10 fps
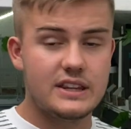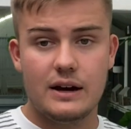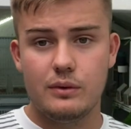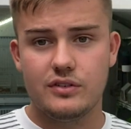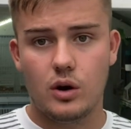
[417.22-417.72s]

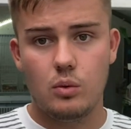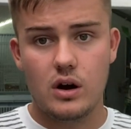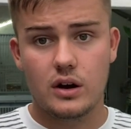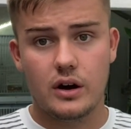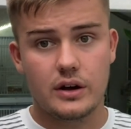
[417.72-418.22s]
that, we've got
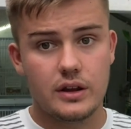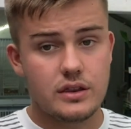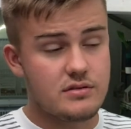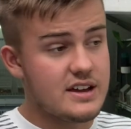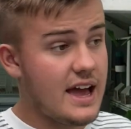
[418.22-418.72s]
1 cock and
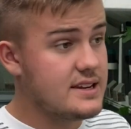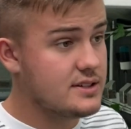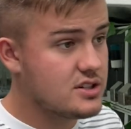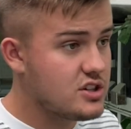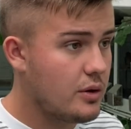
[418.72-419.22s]
3
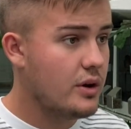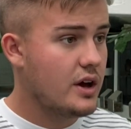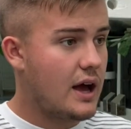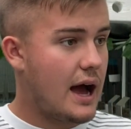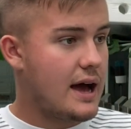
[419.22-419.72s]
hens, so
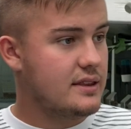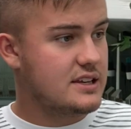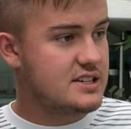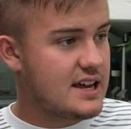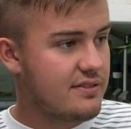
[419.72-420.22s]

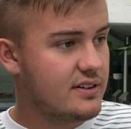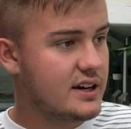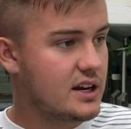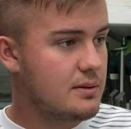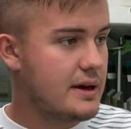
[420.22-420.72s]
there's definitely
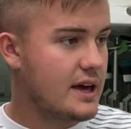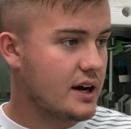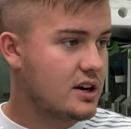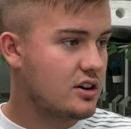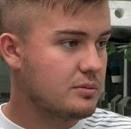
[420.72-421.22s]
going to be a
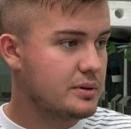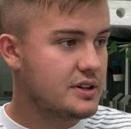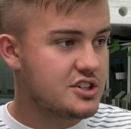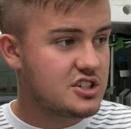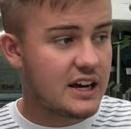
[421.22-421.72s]
cock
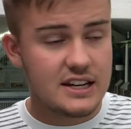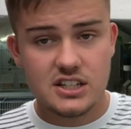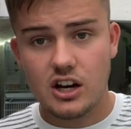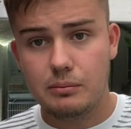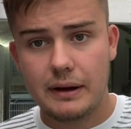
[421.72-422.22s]
bird staying
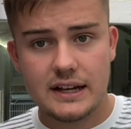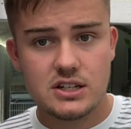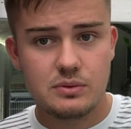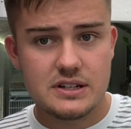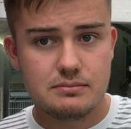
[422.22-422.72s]
to go back
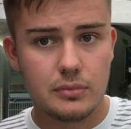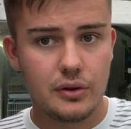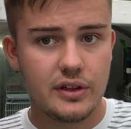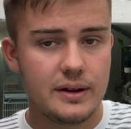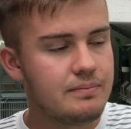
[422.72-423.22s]
to its
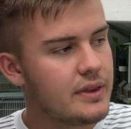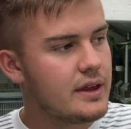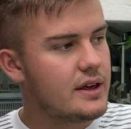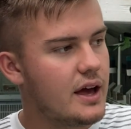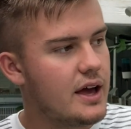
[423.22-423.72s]
mother,
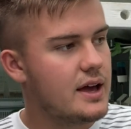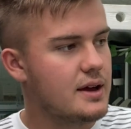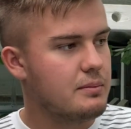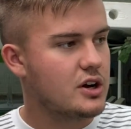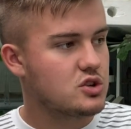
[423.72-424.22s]

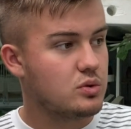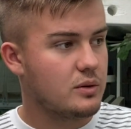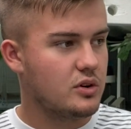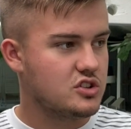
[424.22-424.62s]
because what I want